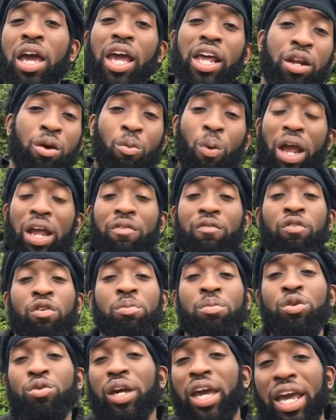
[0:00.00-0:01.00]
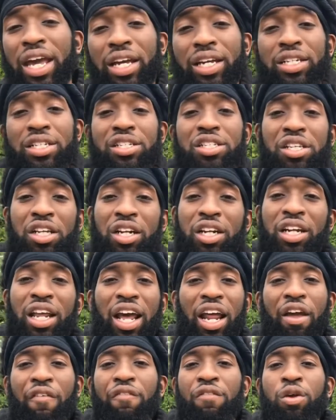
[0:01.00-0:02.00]
the weight room, you can't consider
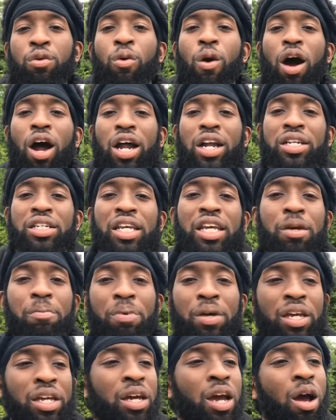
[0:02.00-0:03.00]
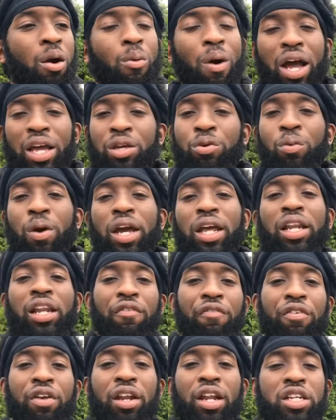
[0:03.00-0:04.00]
that if you are a DB, why you ain't
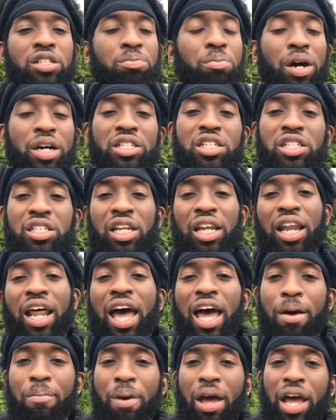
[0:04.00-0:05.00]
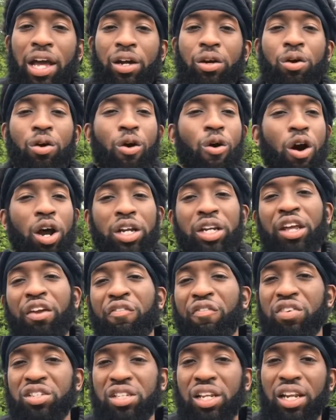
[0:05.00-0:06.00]
lifting as much as a linebacker or a
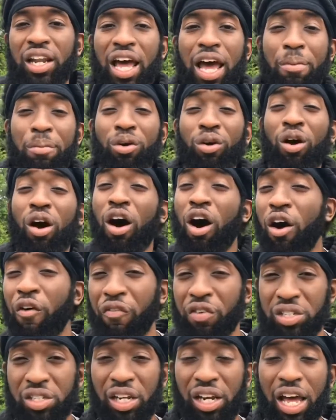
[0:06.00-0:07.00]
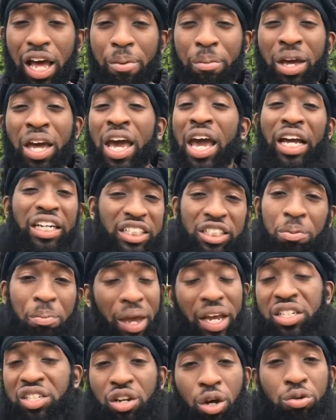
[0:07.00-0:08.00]
defensive lineman or offensive lineman. It just
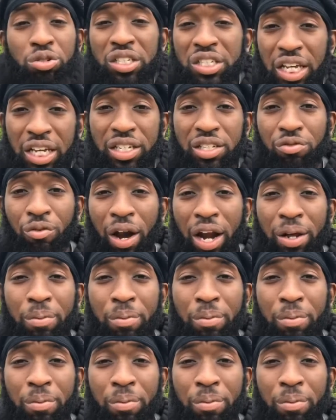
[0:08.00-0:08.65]
makes no sense, right?